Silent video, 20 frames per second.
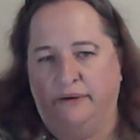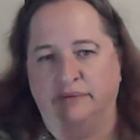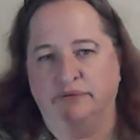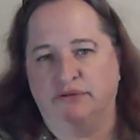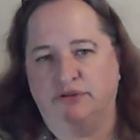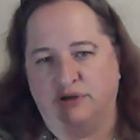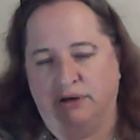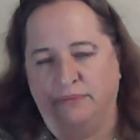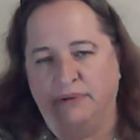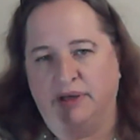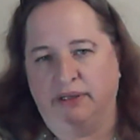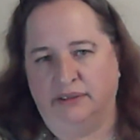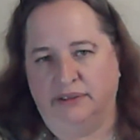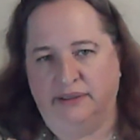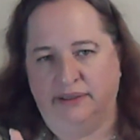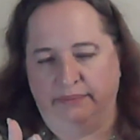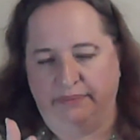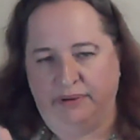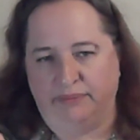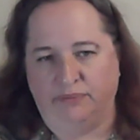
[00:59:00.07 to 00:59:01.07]
trimming a
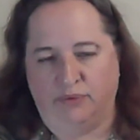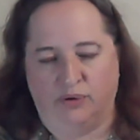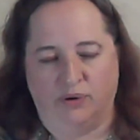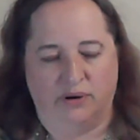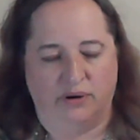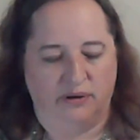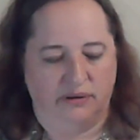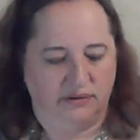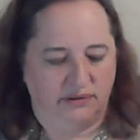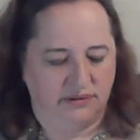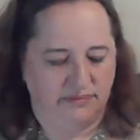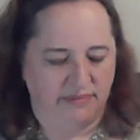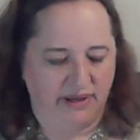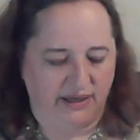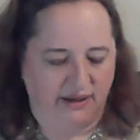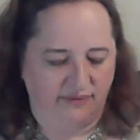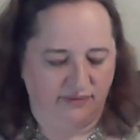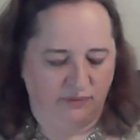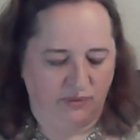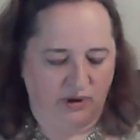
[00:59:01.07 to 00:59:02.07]
little bit more to
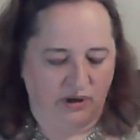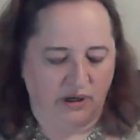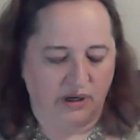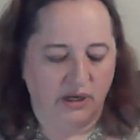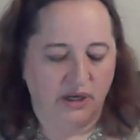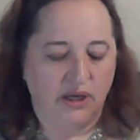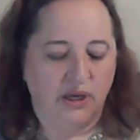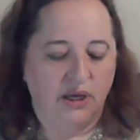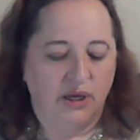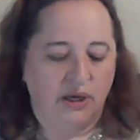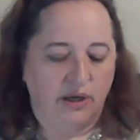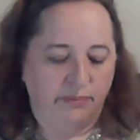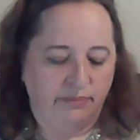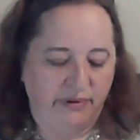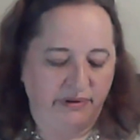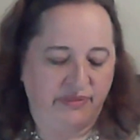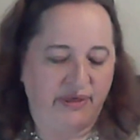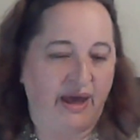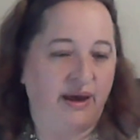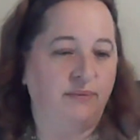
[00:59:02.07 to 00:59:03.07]
make it work.
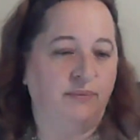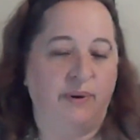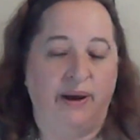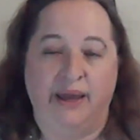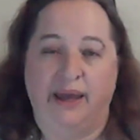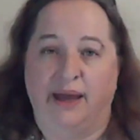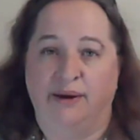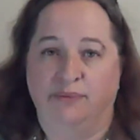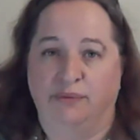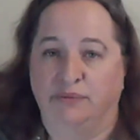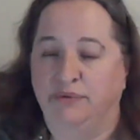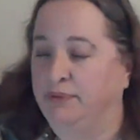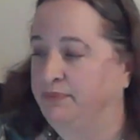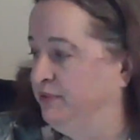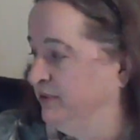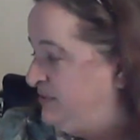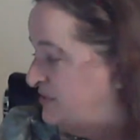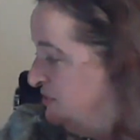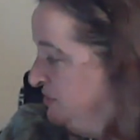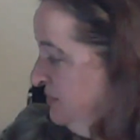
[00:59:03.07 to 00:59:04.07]
But that way I wound up
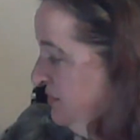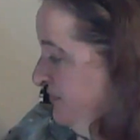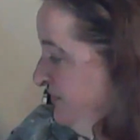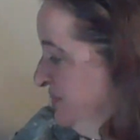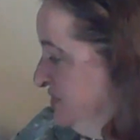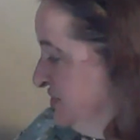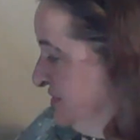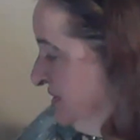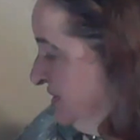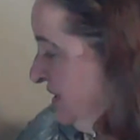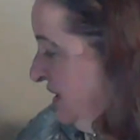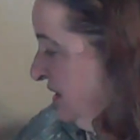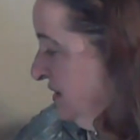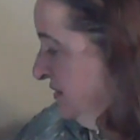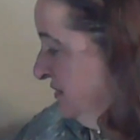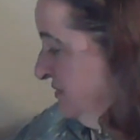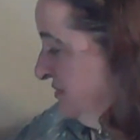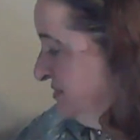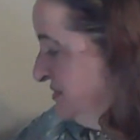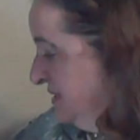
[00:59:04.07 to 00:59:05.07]
with 2 of each of the
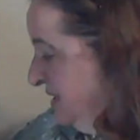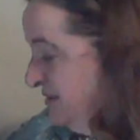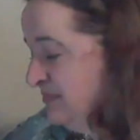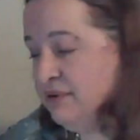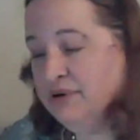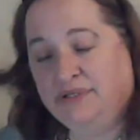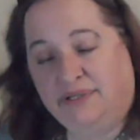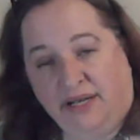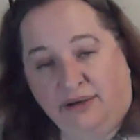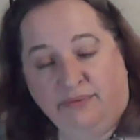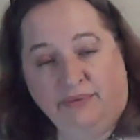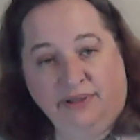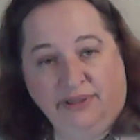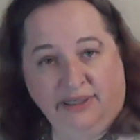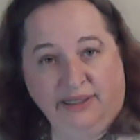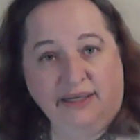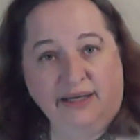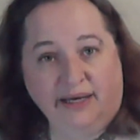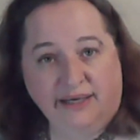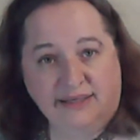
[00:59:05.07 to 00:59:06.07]
colors, and it worked out
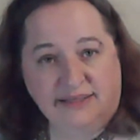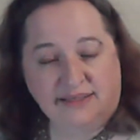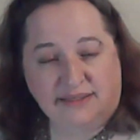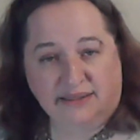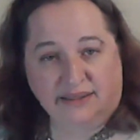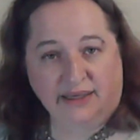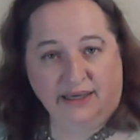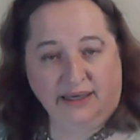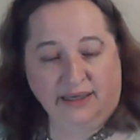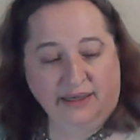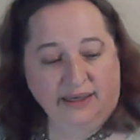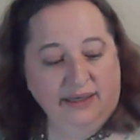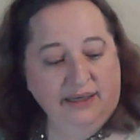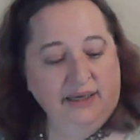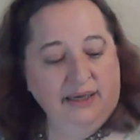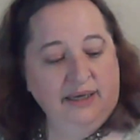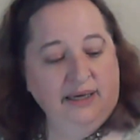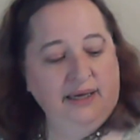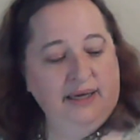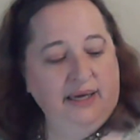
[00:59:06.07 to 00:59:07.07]
really nicely.
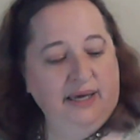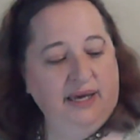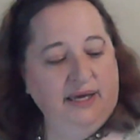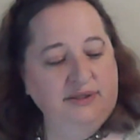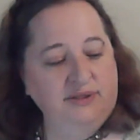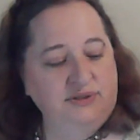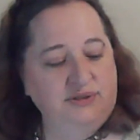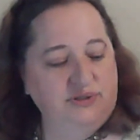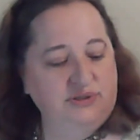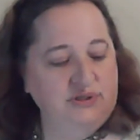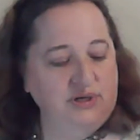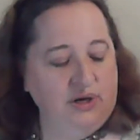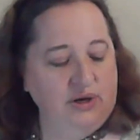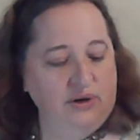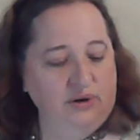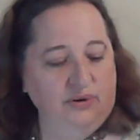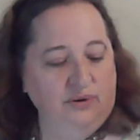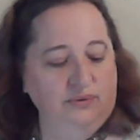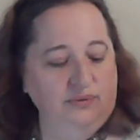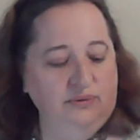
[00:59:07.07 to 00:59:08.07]
And
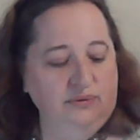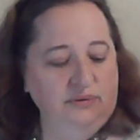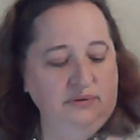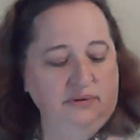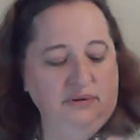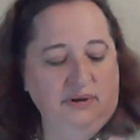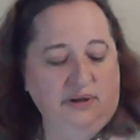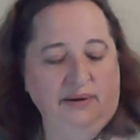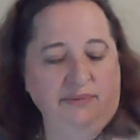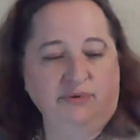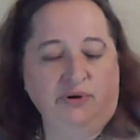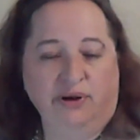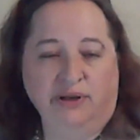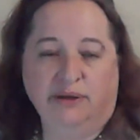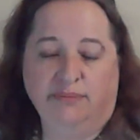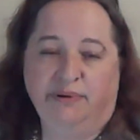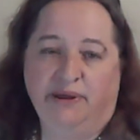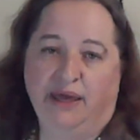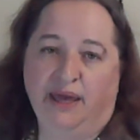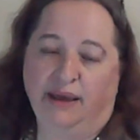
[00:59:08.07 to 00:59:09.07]
so I'm going
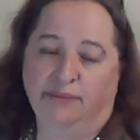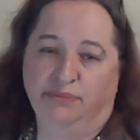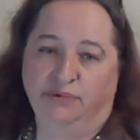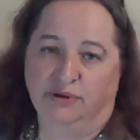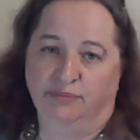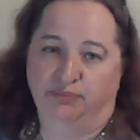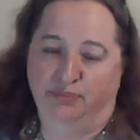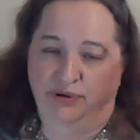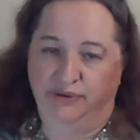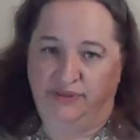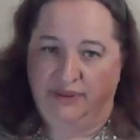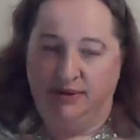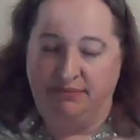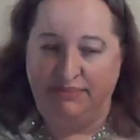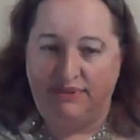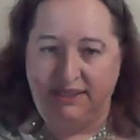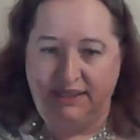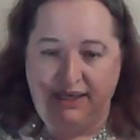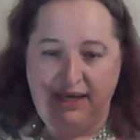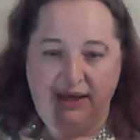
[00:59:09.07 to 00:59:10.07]
to be able to put
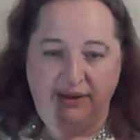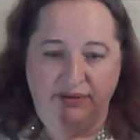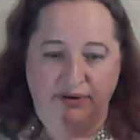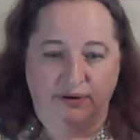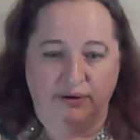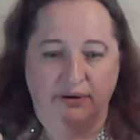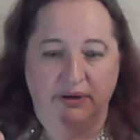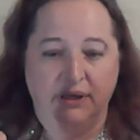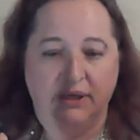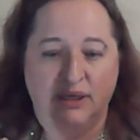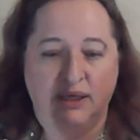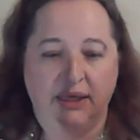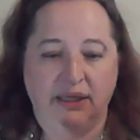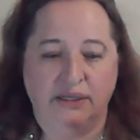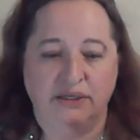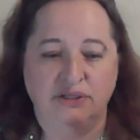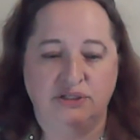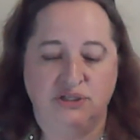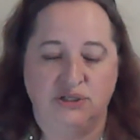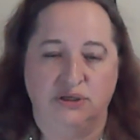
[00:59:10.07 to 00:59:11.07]
them together
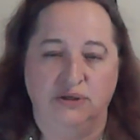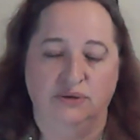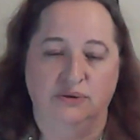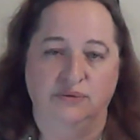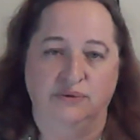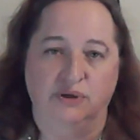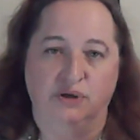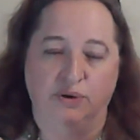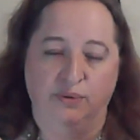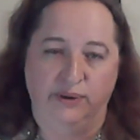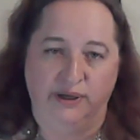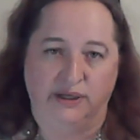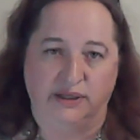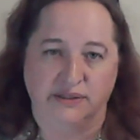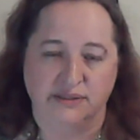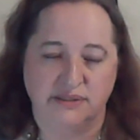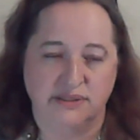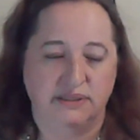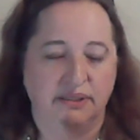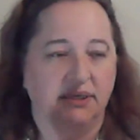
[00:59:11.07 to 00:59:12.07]
into the
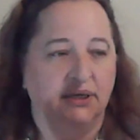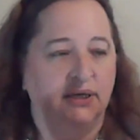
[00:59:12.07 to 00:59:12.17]
quilt,